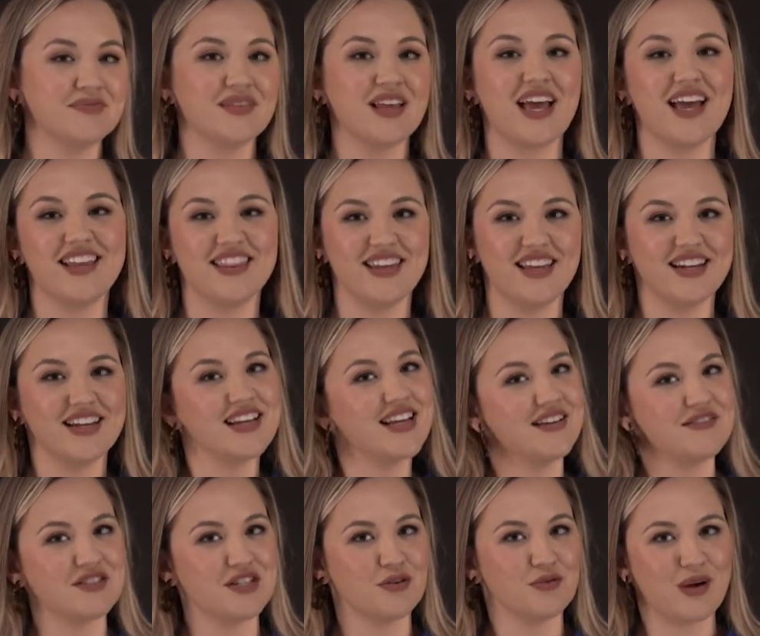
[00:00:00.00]
and then it
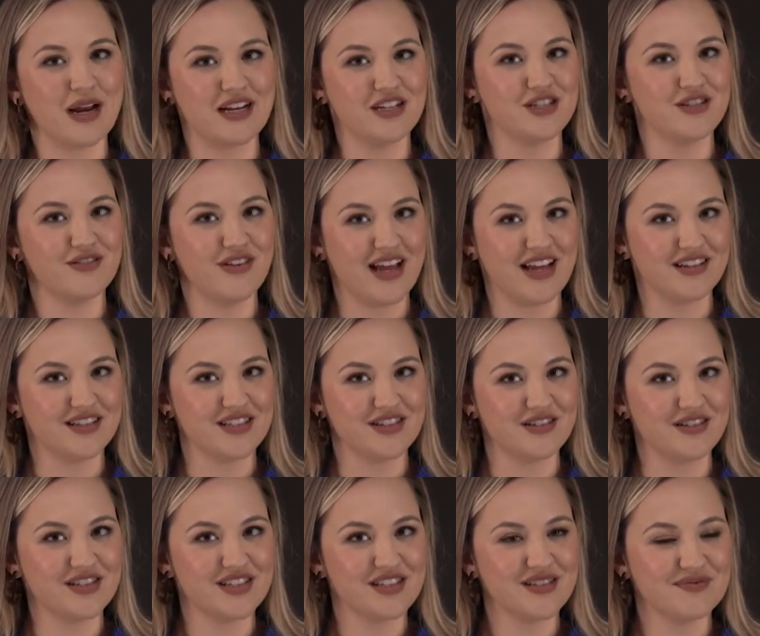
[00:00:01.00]
gives a range of
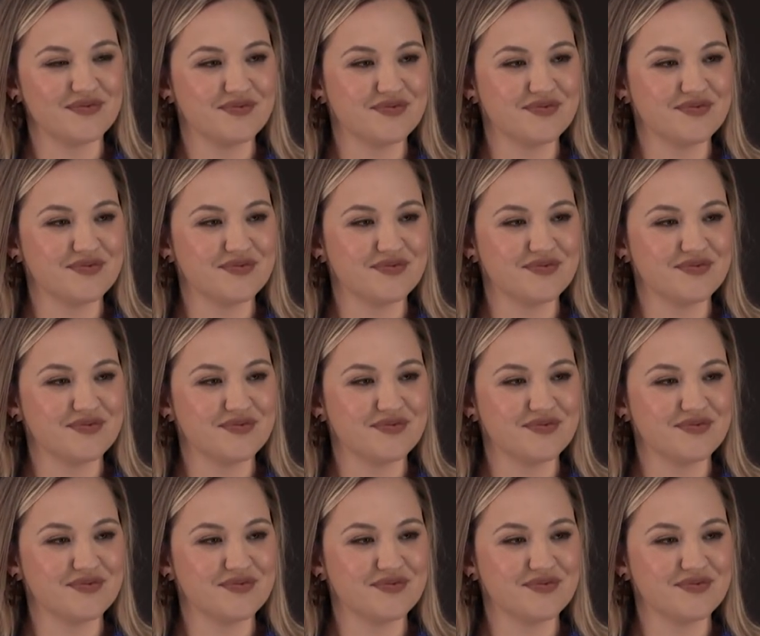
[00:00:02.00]
answers: